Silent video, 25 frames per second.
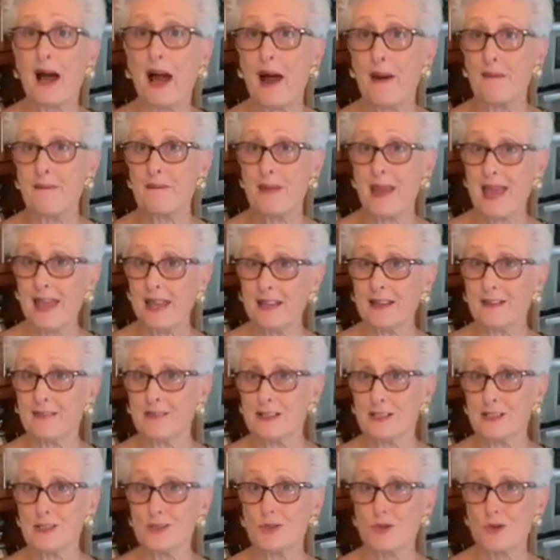I'm making
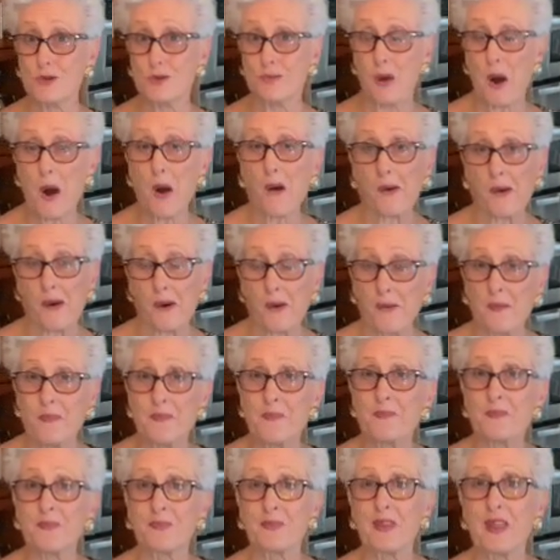this tomorrow.
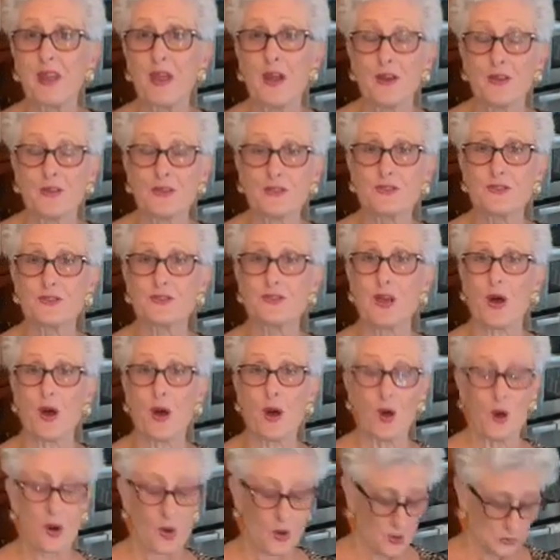
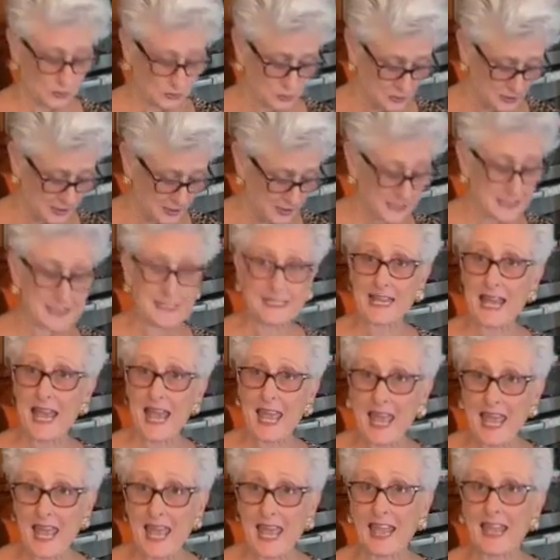So
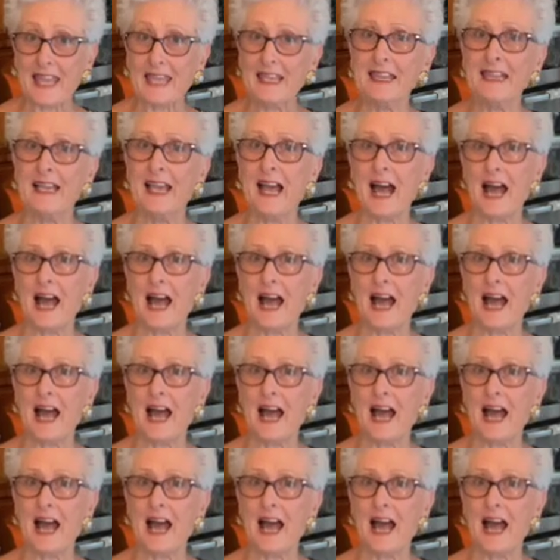today